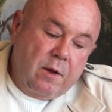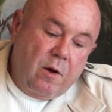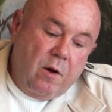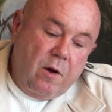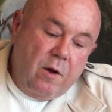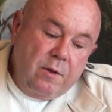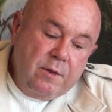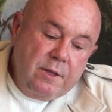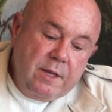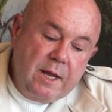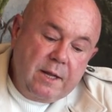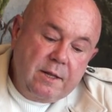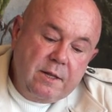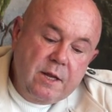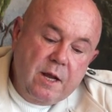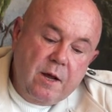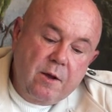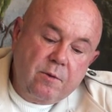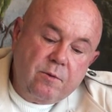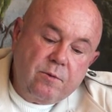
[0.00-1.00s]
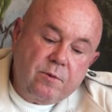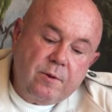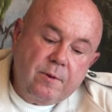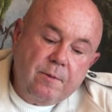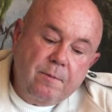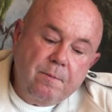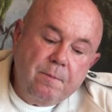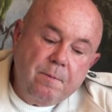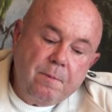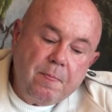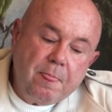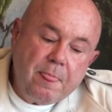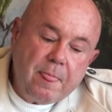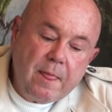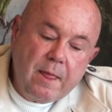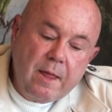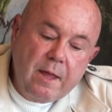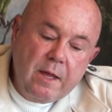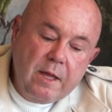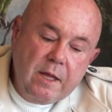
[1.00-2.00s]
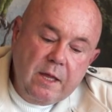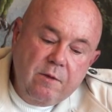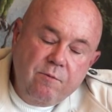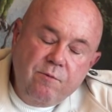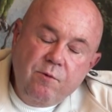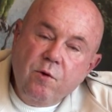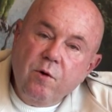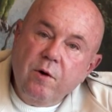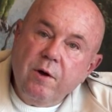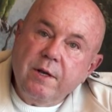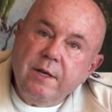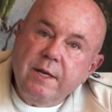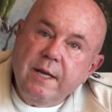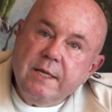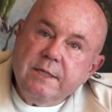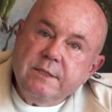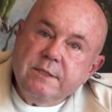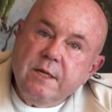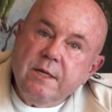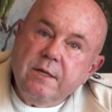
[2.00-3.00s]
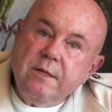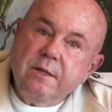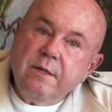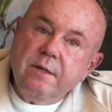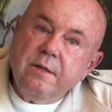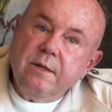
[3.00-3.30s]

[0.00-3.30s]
On that note, if you are tested